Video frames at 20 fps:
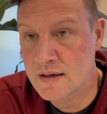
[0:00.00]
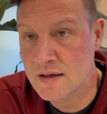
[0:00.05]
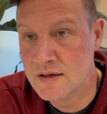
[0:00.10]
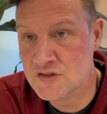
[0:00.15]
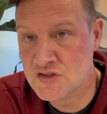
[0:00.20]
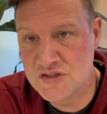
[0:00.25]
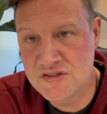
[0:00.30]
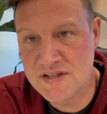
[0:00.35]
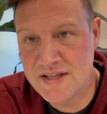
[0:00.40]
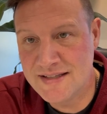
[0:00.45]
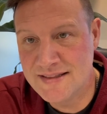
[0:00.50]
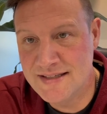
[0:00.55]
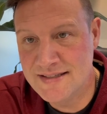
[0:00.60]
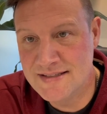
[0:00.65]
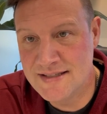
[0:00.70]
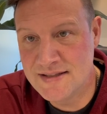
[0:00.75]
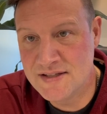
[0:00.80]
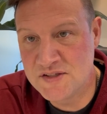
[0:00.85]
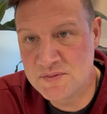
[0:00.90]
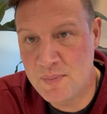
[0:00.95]
Just like they
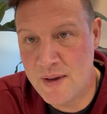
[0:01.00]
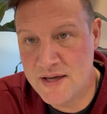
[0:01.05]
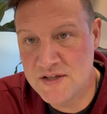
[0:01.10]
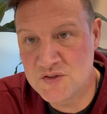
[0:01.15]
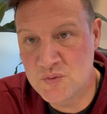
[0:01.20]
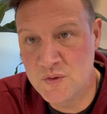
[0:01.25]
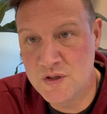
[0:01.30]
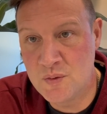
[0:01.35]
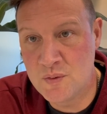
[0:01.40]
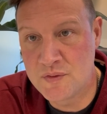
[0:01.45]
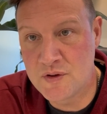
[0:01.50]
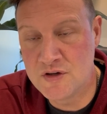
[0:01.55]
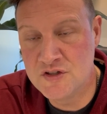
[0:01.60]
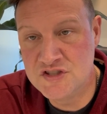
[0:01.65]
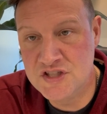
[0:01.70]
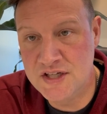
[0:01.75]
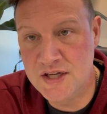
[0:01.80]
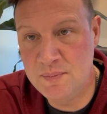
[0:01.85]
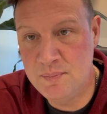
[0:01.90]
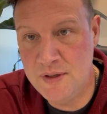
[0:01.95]
did this past week with our
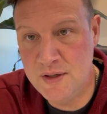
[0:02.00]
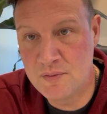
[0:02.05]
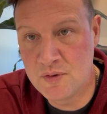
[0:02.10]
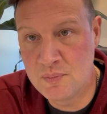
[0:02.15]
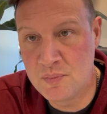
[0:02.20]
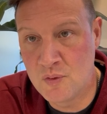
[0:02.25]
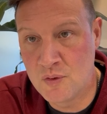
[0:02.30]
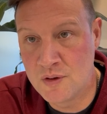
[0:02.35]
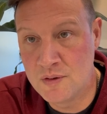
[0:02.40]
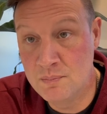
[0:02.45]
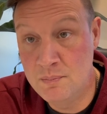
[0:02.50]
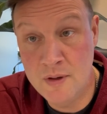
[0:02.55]
GDP report.